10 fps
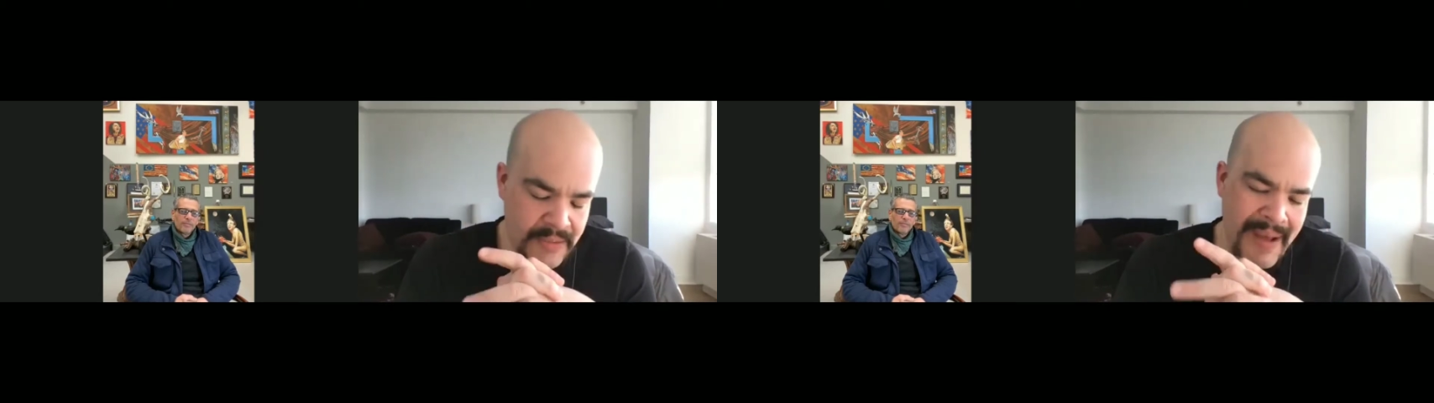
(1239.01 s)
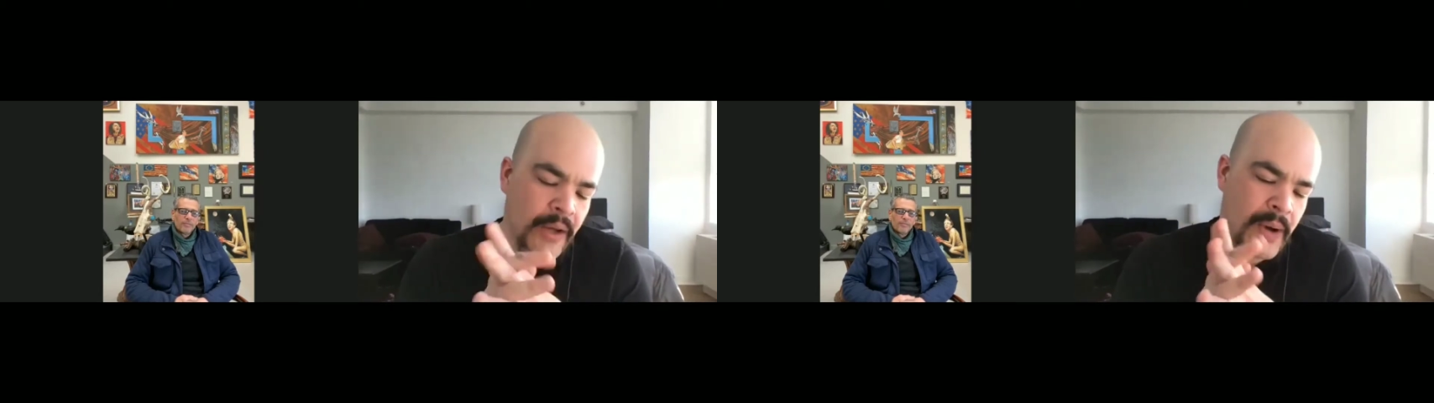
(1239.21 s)

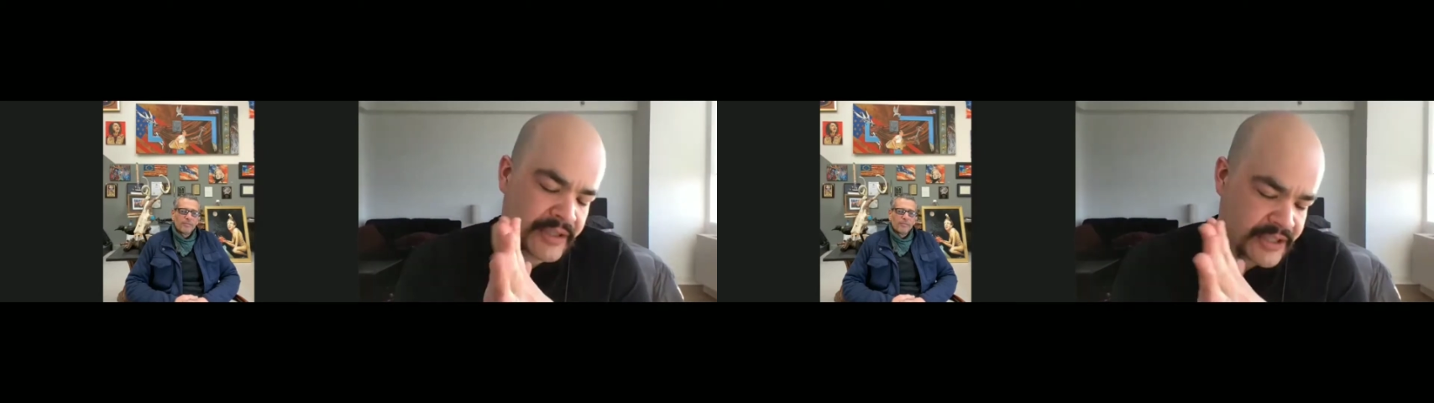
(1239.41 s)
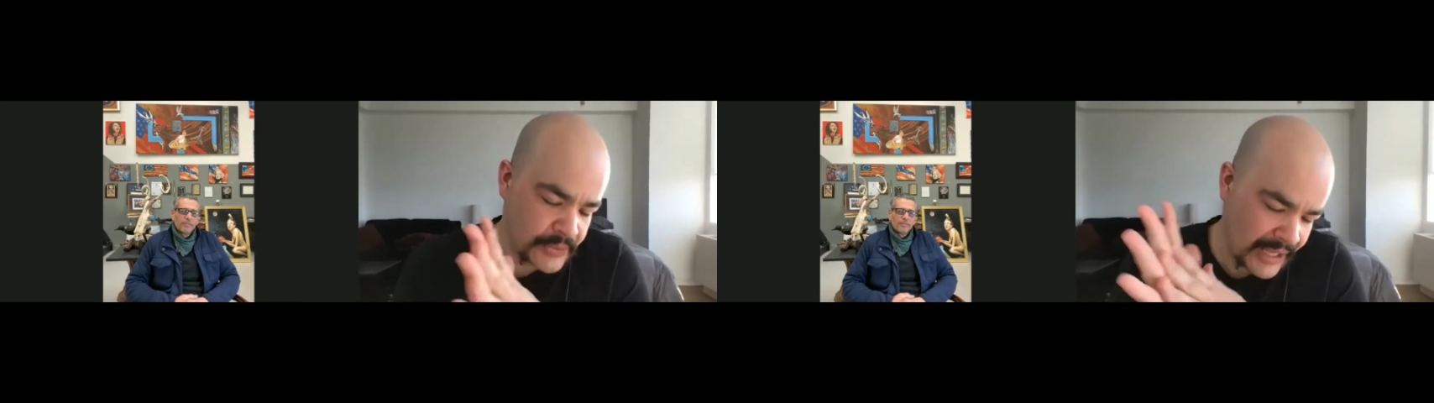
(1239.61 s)
Palo
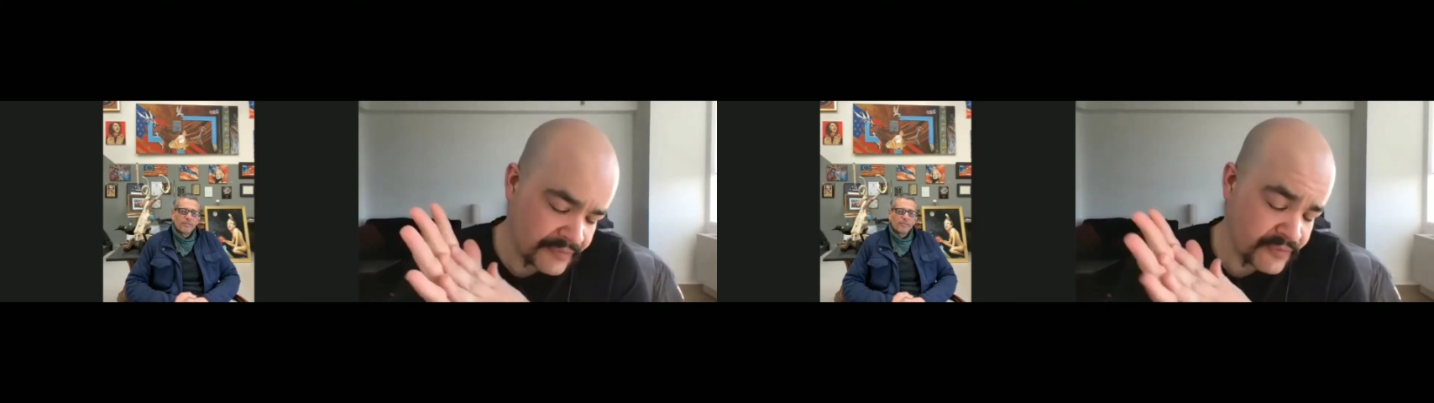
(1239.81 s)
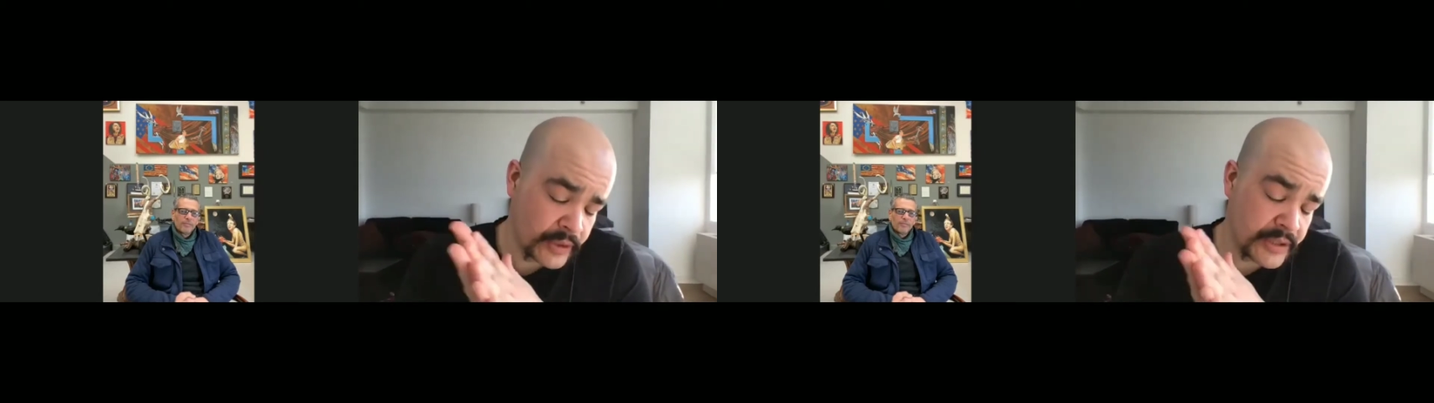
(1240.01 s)
Alto,
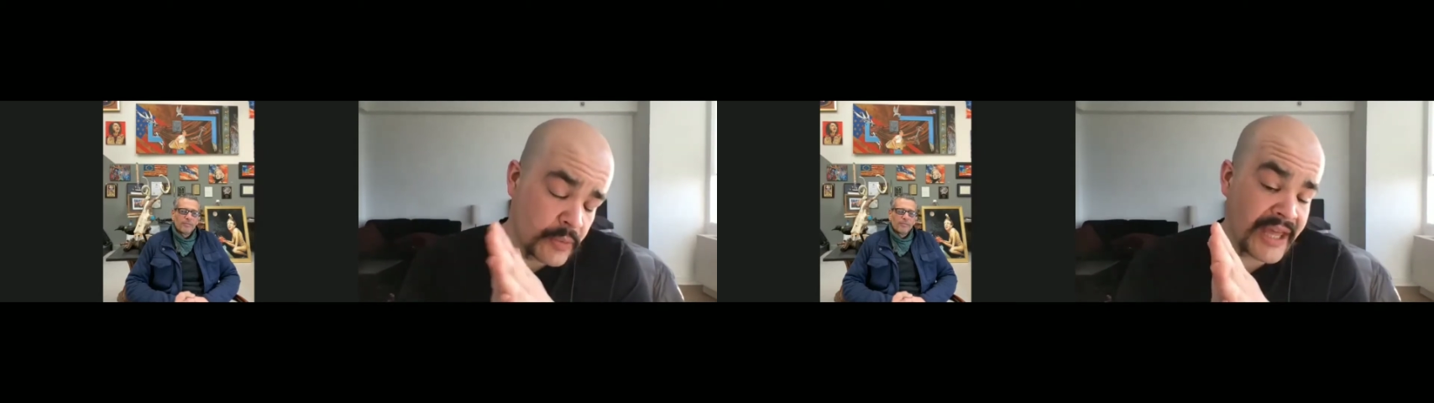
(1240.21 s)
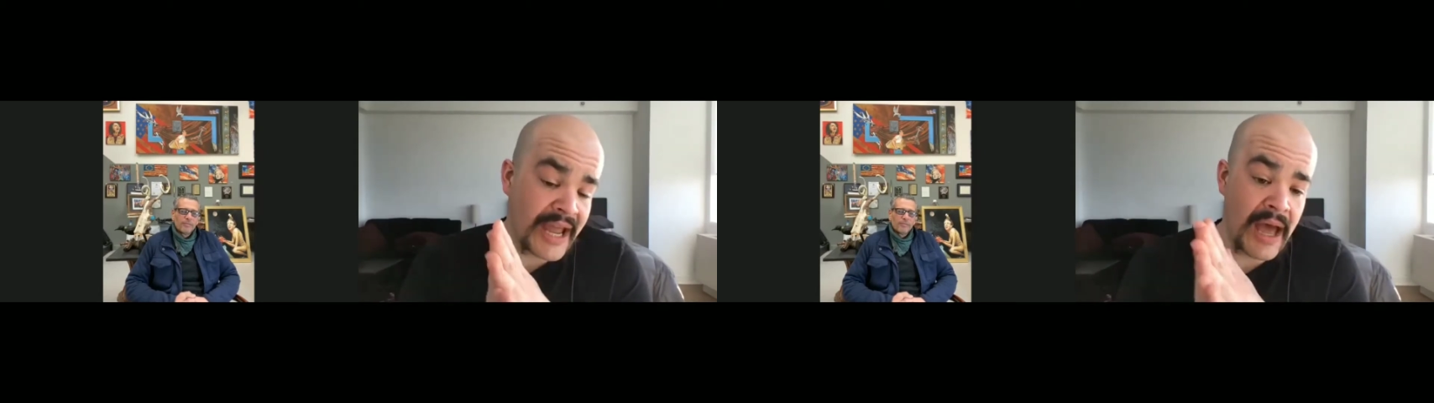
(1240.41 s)
California,
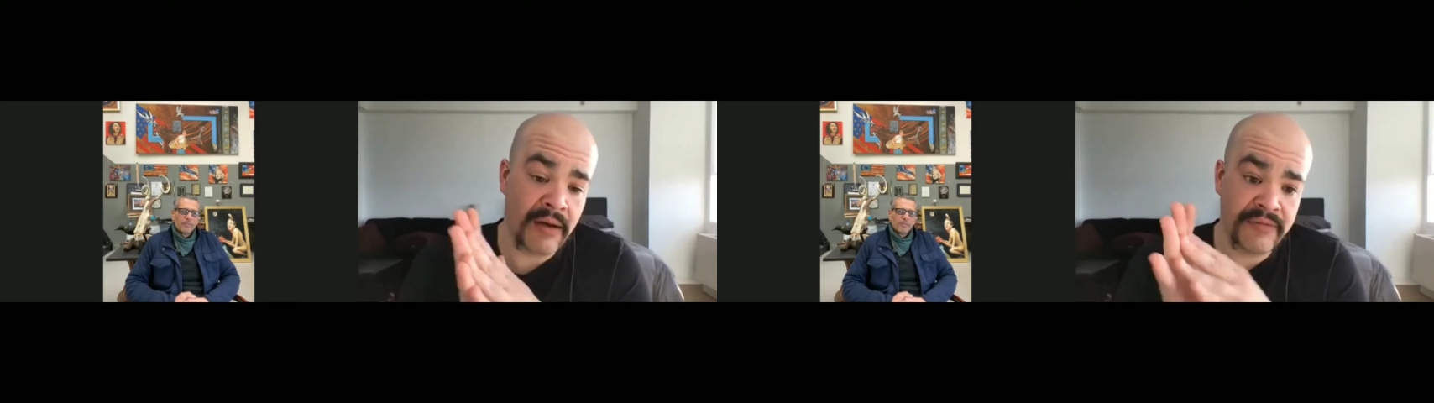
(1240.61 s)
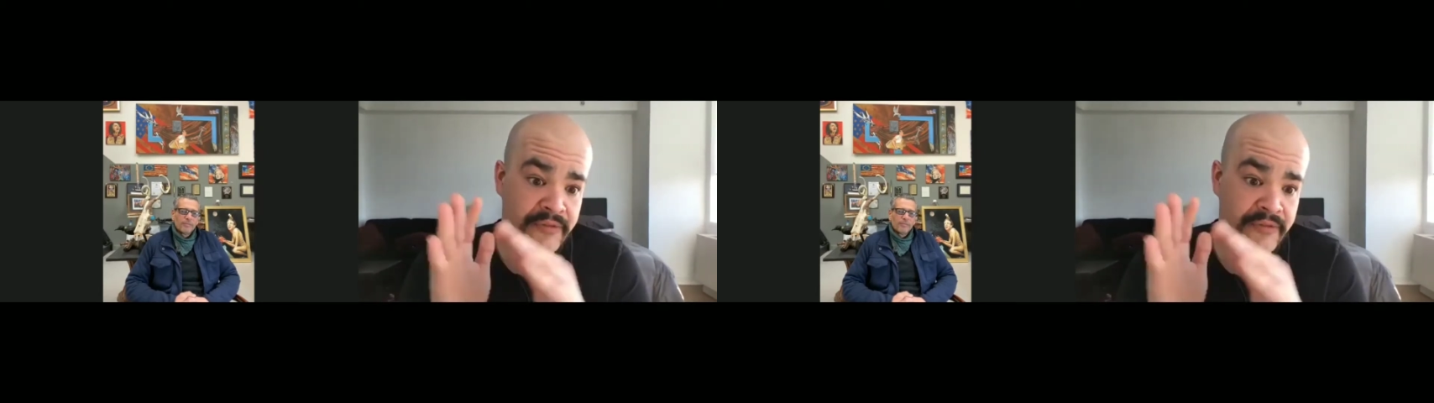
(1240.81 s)
where they have,